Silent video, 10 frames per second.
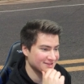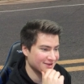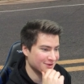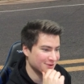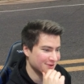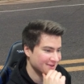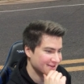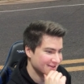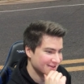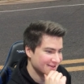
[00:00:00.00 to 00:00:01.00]
so.
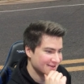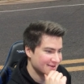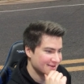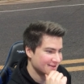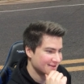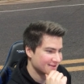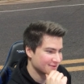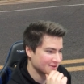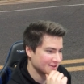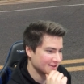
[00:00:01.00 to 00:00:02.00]

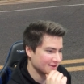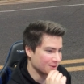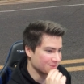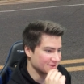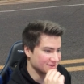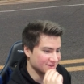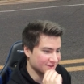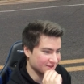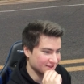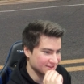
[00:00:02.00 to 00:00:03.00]
Really hope this is the
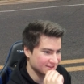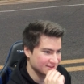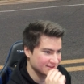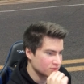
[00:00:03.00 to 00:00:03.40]
case.